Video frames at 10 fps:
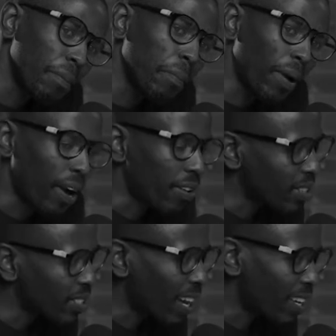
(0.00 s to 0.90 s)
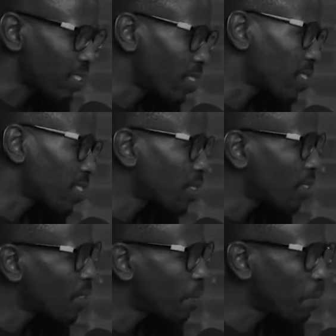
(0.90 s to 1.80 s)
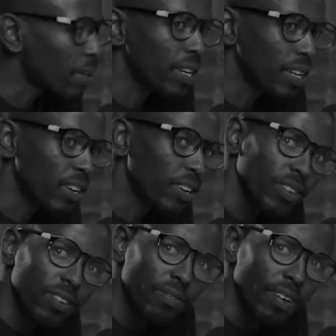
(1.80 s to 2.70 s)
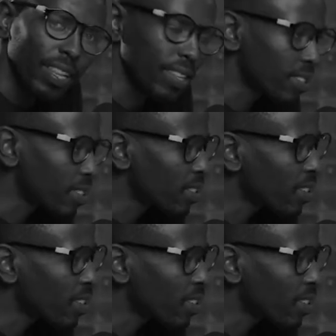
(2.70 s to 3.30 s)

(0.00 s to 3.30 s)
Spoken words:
prioritized being good fathers,